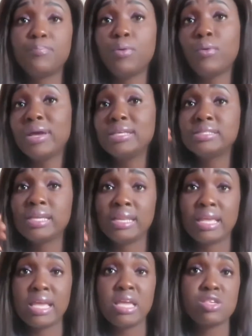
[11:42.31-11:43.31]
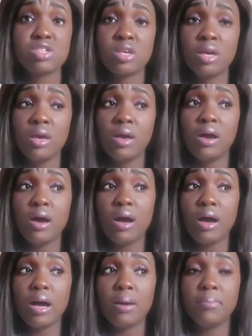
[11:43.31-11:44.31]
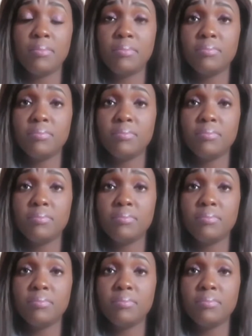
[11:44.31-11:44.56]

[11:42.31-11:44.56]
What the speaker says: points in each episode.